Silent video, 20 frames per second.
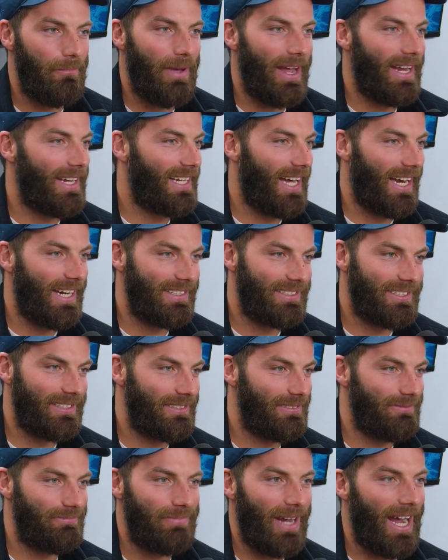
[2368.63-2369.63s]
Ben
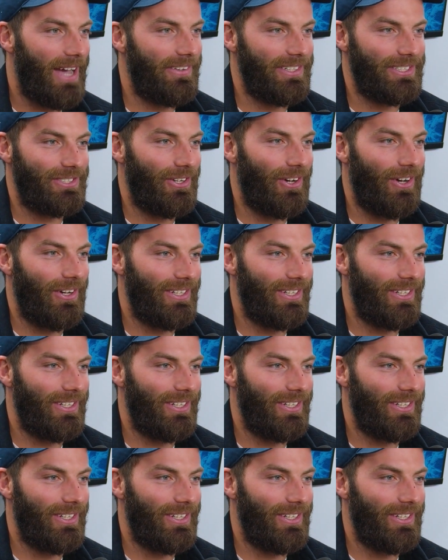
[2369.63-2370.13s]
Cunnington, Bailey Scott.